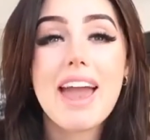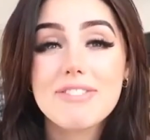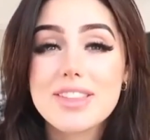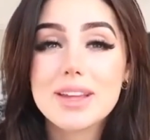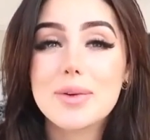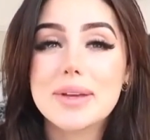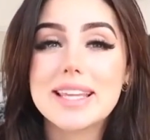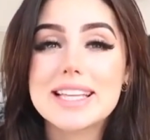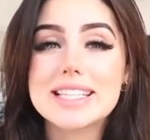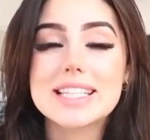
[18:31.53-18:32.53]
Everything will be
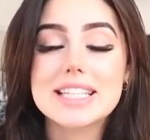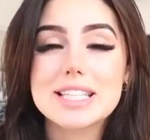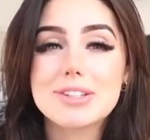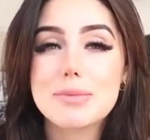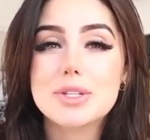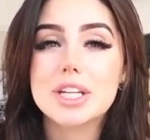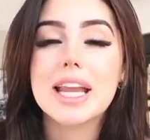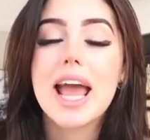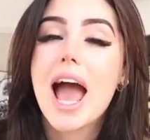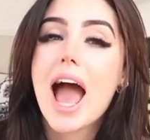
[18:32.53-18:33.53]
linked in the
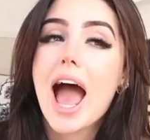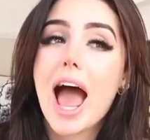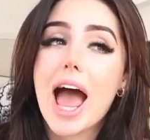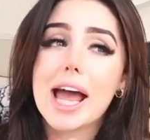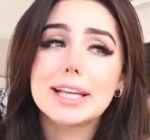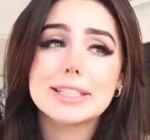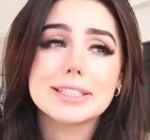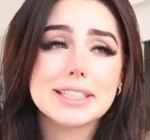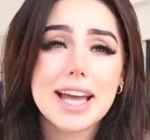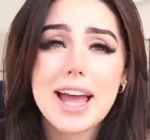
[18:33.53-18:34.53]
description, and
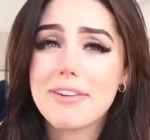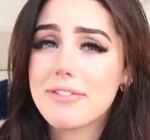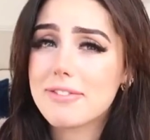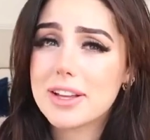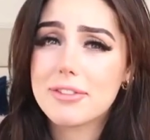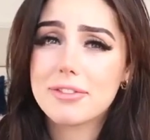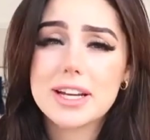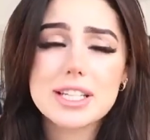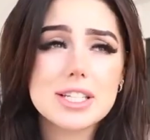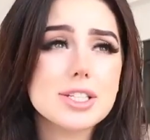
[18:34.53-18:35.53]
yeah, feel
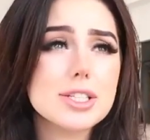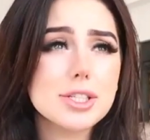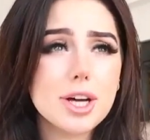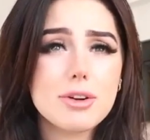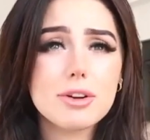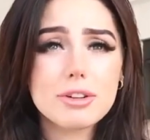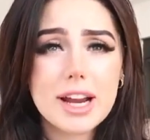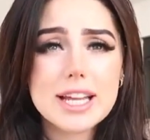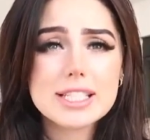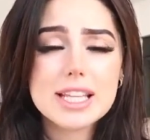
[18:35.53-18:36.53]
free to just go
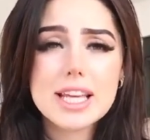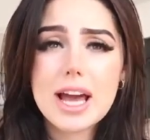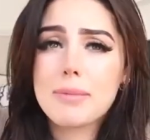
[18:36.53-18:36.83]
crazy.